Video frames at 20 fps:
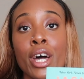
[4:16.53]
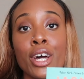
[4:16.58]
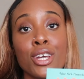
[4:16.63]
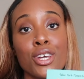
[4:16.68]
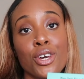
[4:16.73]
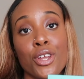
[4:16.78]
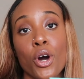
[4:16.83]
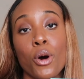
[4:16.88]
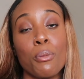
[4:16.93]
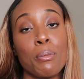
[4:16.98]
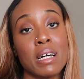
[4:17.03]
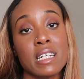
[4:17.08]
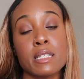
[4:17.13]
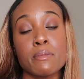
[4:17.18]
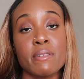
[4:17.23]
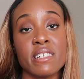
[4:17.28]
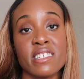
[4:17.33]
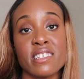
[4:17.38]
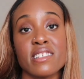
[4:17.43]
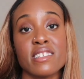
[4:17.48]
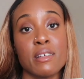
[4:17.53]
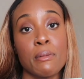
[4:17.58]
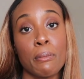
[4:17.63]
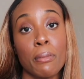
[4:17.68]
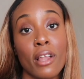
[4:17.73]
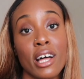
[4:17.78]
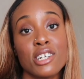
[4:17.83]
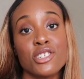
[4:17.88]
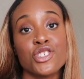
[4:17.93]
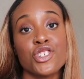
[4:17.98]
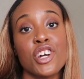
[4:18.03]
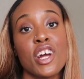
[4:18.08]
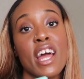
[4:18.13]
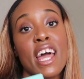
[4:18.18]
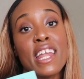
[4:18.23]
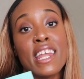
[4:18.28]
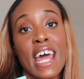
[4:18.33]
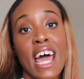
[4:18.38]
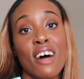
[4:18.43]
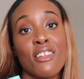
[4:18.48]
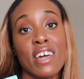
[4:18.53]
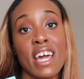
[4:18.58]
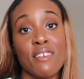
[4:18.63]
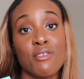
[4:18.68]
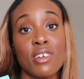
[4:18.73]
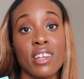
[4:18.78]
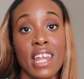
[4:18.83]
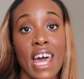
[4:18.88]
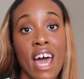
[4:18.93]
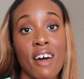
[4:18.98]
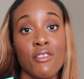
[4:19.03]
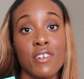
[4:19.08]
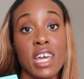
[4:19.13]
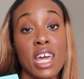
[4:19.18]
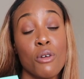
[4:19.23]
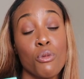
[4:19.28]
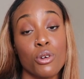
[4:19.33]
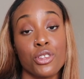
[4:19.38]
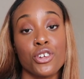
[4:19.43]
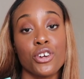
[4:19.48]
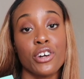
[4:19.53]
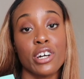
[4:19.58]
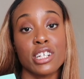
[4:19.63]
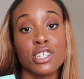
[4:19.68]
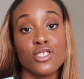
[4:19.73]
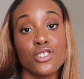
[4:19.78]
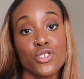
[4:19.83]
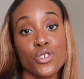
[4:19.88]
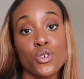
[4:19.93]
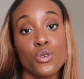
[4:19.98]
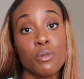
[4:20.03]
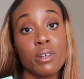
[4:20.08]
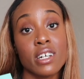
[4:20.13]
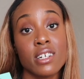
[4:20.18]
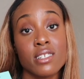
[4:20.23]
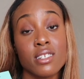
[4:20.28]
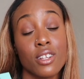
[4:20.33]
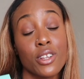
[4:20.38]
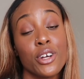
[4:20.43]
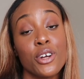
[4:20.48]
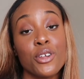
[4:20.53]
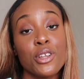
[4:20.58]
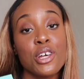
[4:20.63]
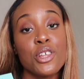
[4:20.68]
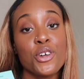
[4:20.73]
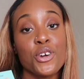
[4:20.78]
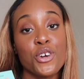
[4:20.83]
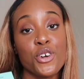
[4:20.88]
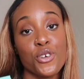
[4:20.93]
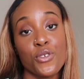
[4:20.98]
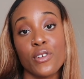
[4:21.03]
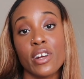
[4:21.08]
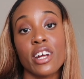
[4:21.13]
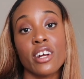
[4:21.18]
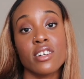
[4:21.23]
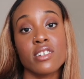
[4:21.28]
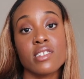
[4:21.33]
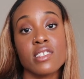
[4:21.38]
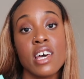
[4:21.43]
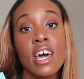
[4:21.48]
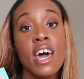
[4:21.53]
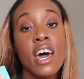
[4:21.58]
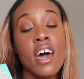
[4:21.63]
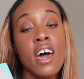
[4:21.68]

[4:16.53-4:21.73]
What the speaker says: you know, mix business and pleasure, and now they have to navigate what they're gonna do because clearly their careers